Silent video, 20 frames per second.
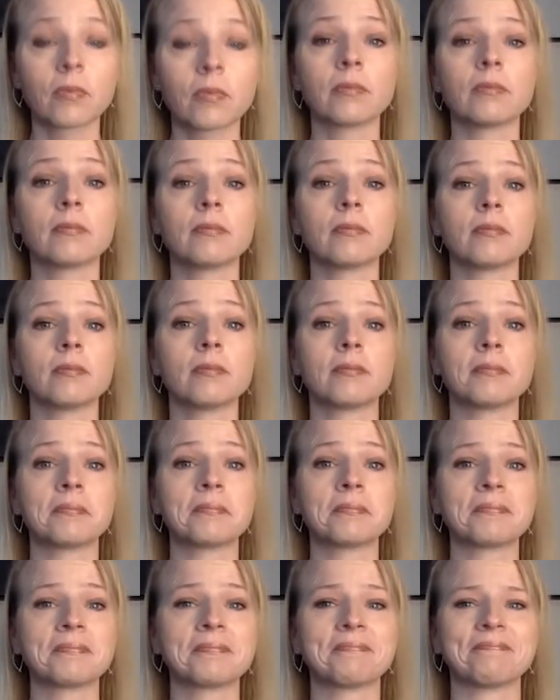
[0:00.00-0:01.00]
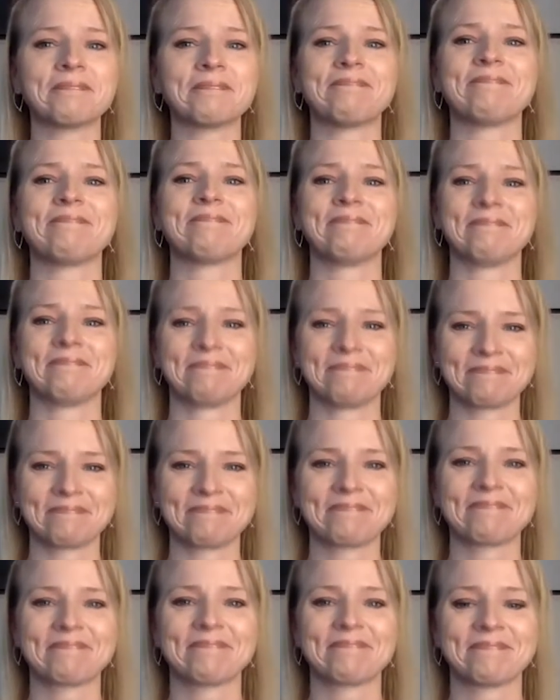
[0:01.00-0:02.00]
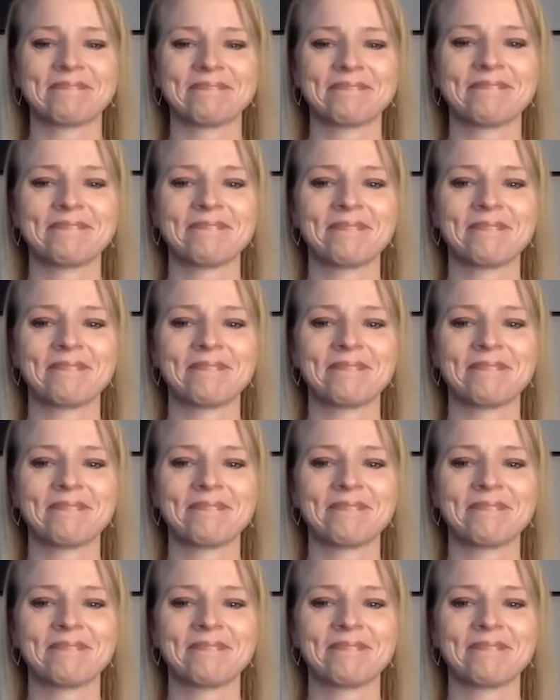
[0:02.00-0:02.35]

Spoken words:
The person shown says nothing.